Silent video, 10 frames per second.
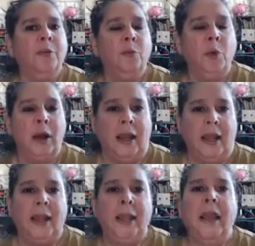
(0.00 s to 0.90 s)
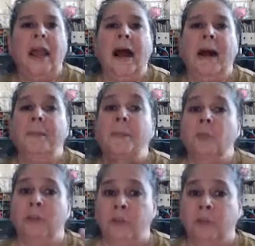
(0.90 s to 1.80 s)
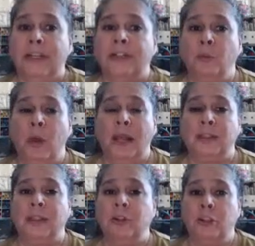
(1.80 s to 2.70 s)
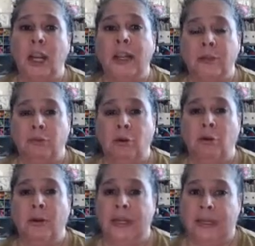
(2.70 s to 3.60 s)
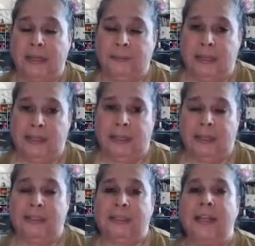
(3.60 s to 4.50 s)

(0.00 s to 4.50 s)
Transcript: Why? The reason why is they're trying to grow an email list,